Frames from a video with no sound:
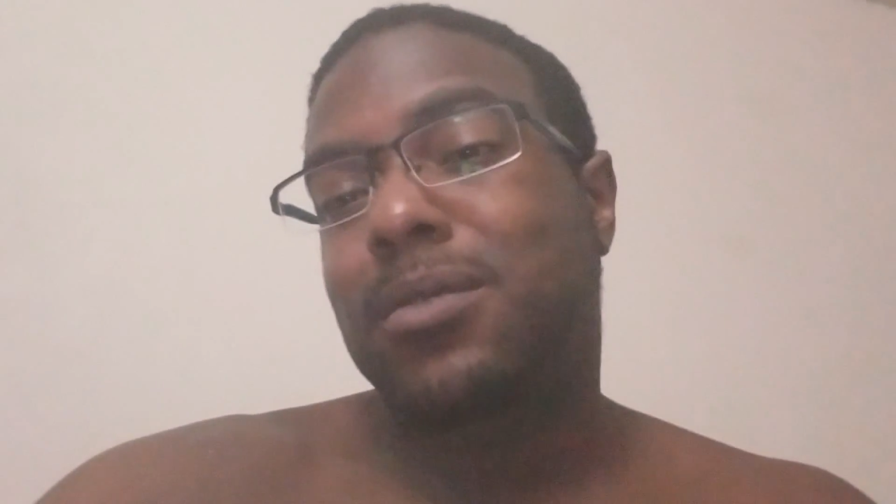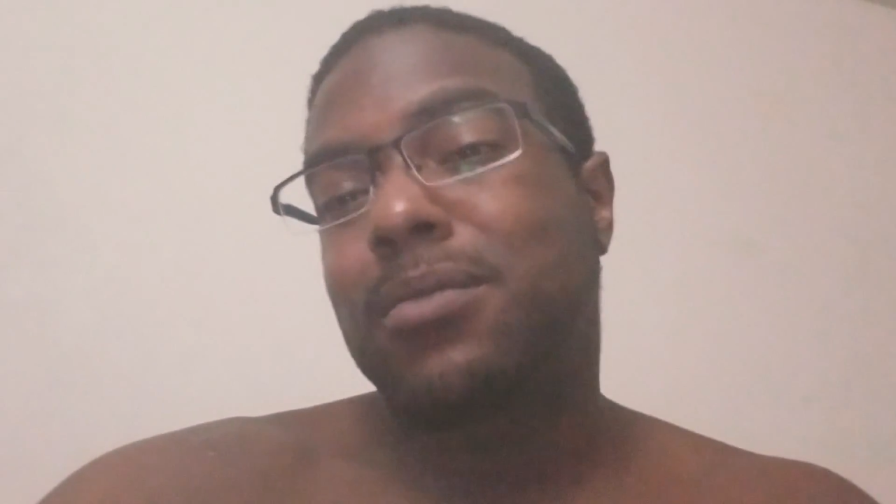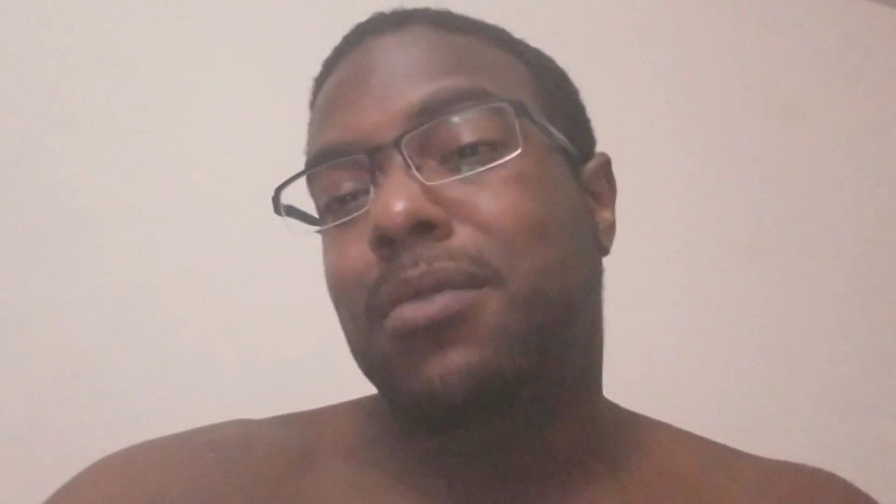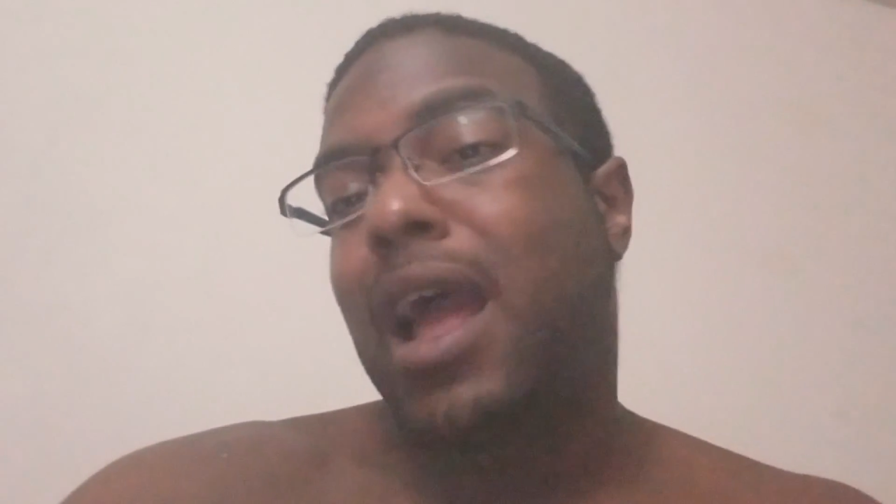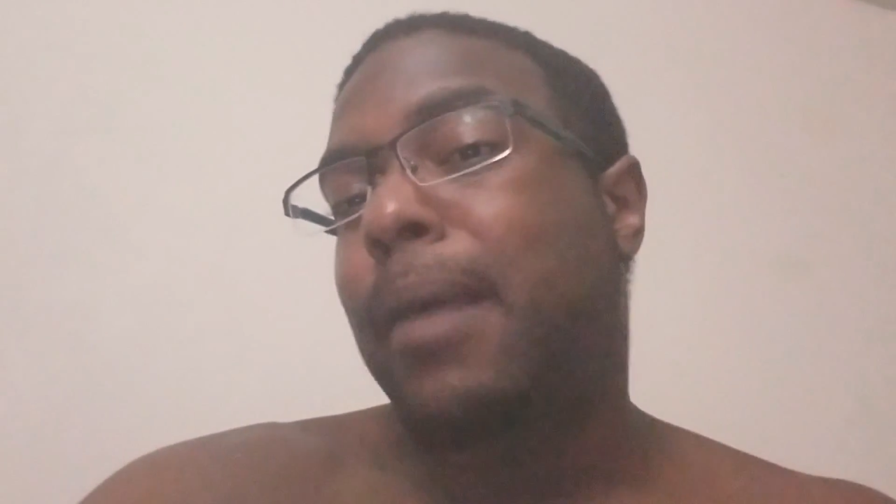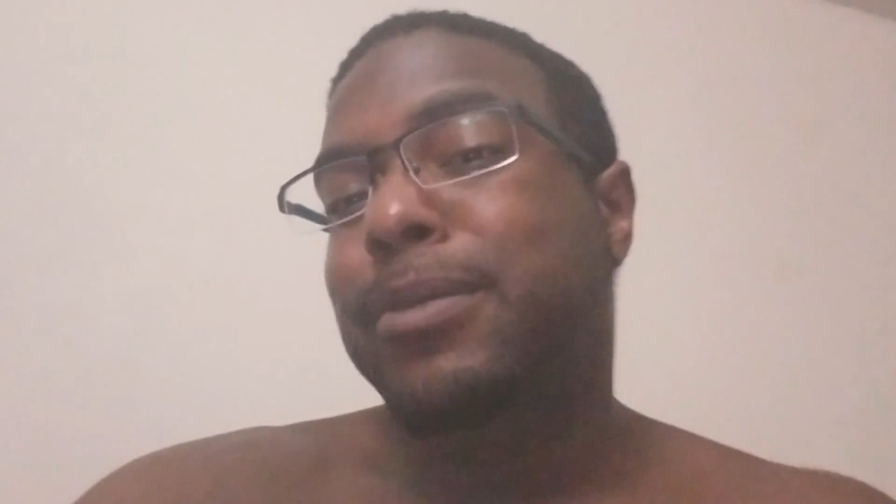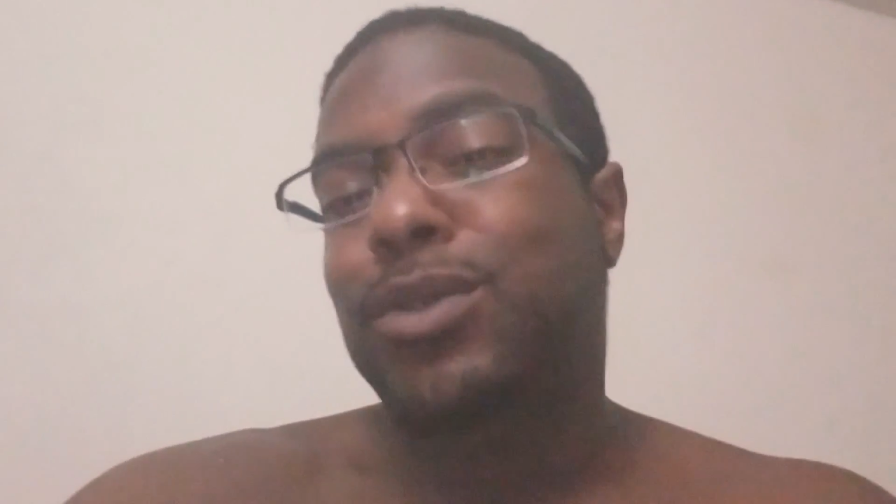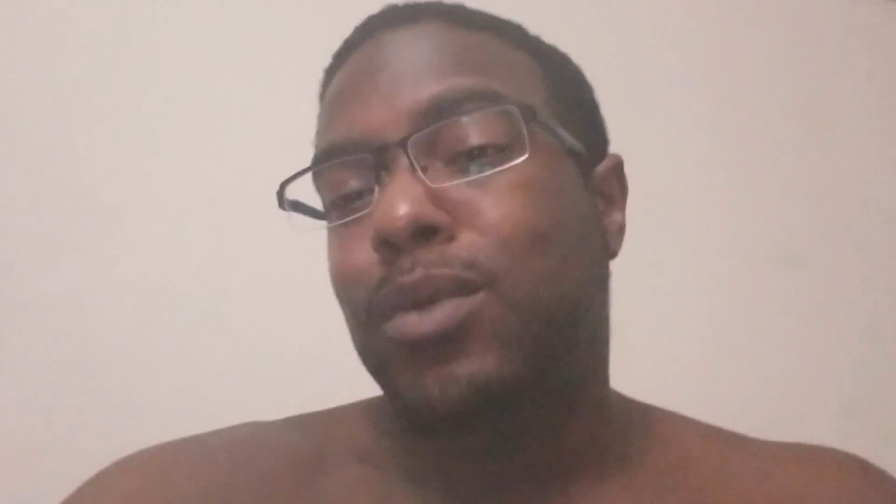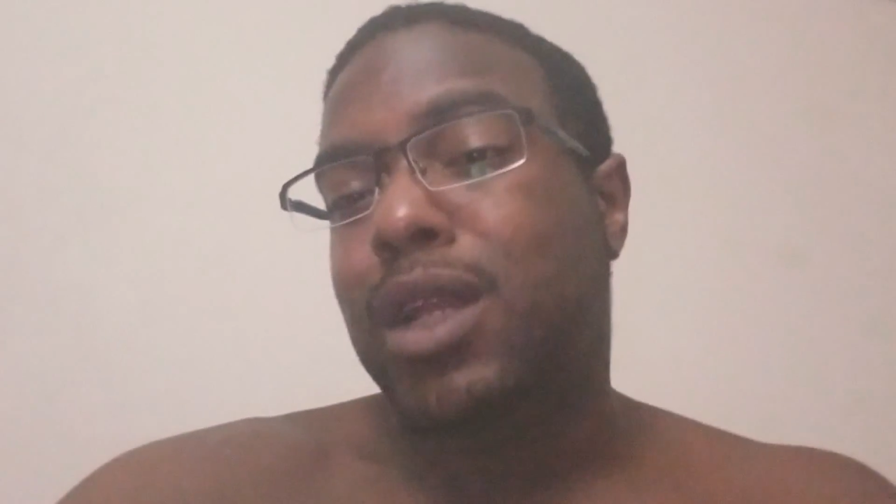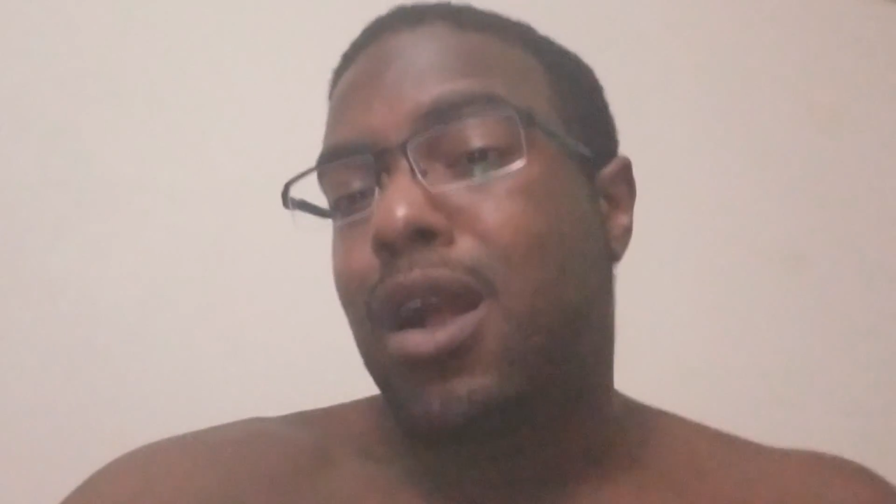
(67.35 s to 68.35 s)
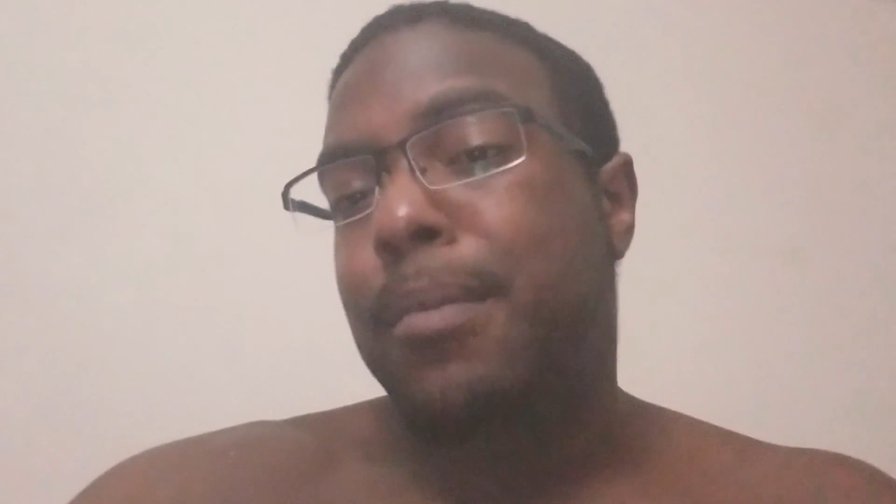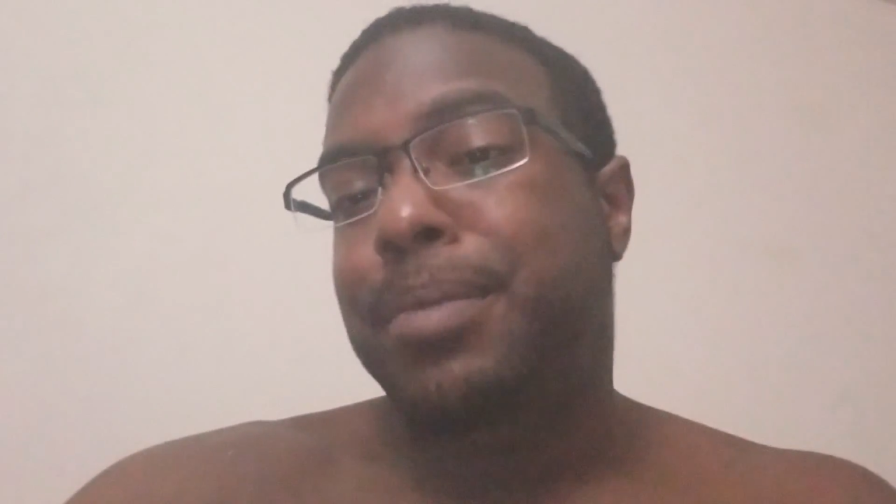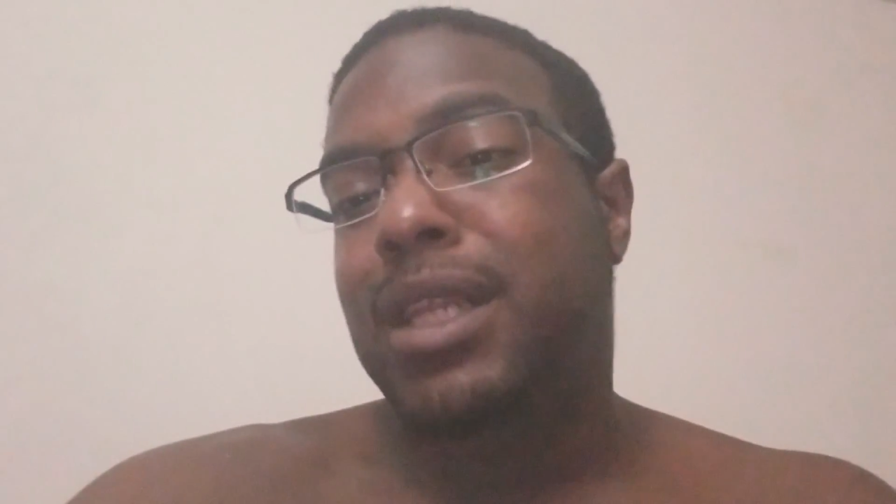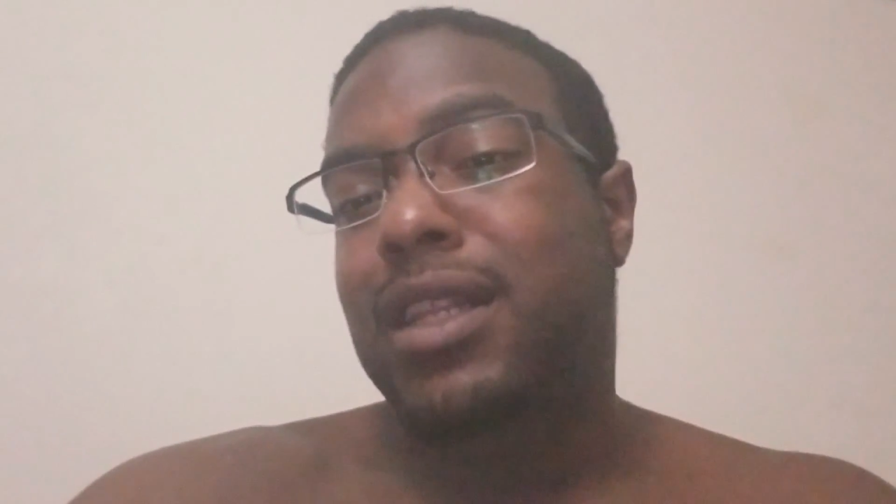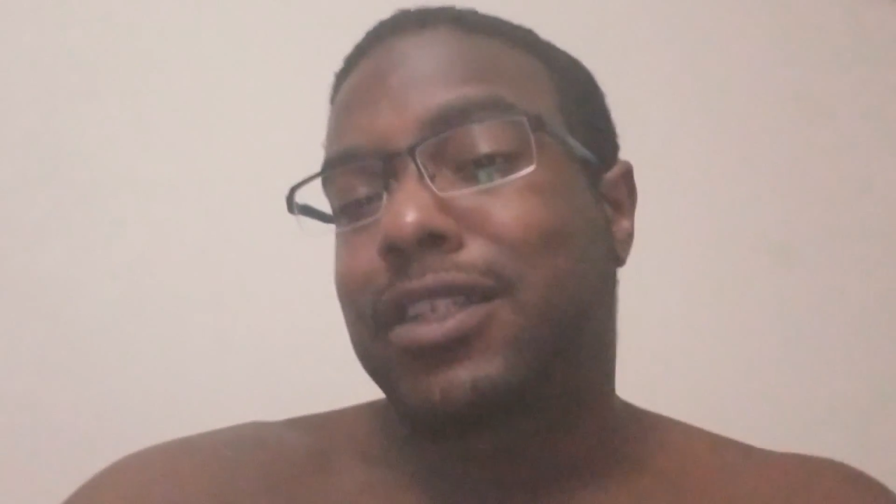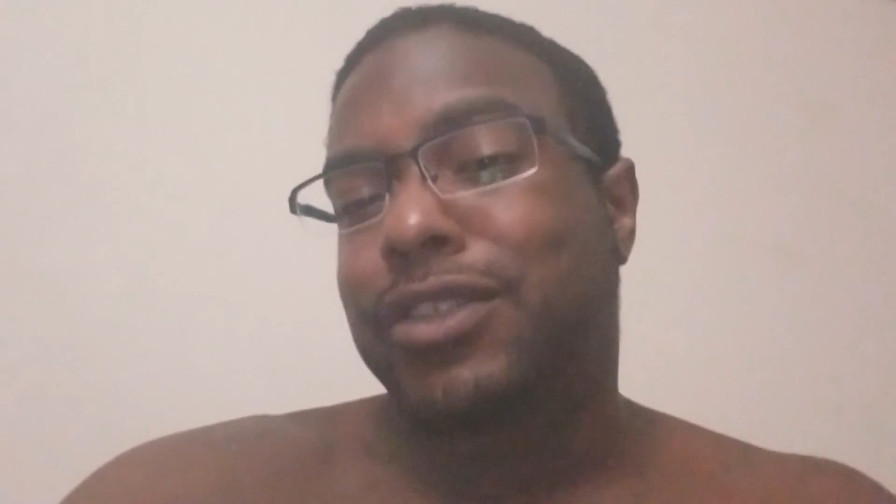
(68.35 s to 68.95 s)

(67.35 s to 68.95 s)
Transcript: What happens when the company lets